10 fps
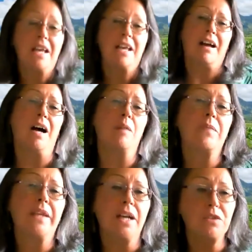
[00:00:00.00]

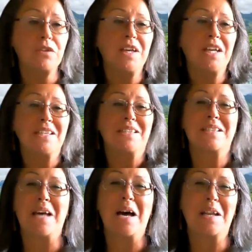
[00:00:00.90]
The other thing is
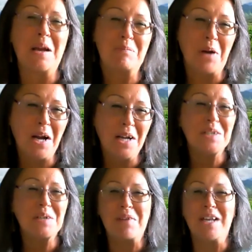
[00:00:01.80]
that
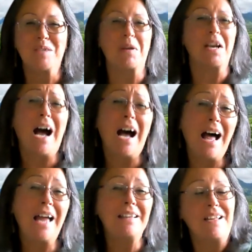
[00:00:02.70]
project management.
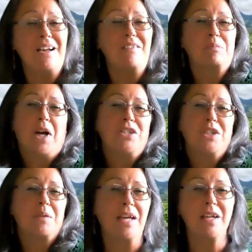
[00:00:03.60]
I love
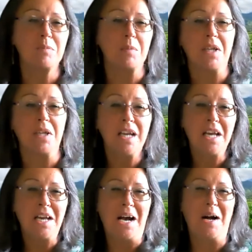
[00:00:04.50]
project management.
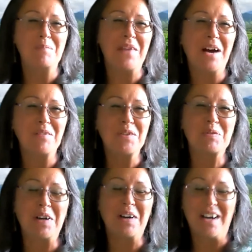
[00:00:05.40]
That was
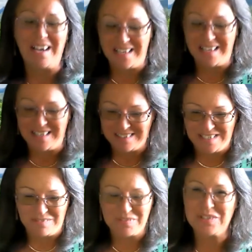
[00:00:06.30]
where I kind
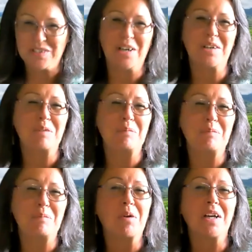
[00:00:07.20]
of started my
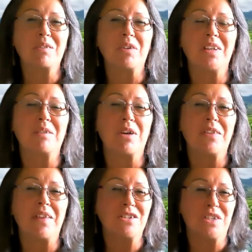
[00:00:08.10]
work really with
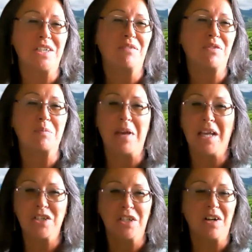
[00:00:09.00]
HCF, was
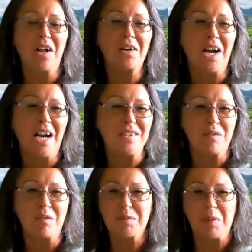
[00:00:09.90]
managing all kinds
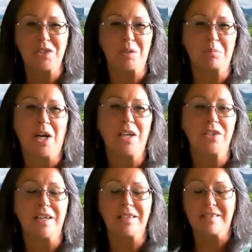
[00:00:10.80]
of special
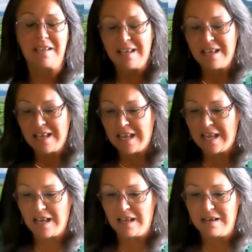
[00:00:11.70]
projects.
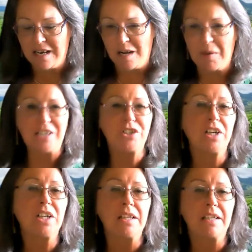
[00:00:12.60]
And I
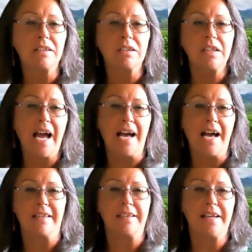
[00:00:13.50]
took a little
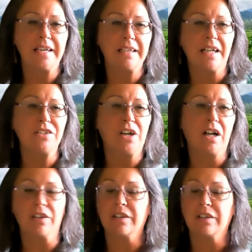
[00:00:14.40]
class, a
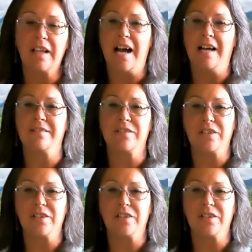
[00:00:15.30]
$99 class,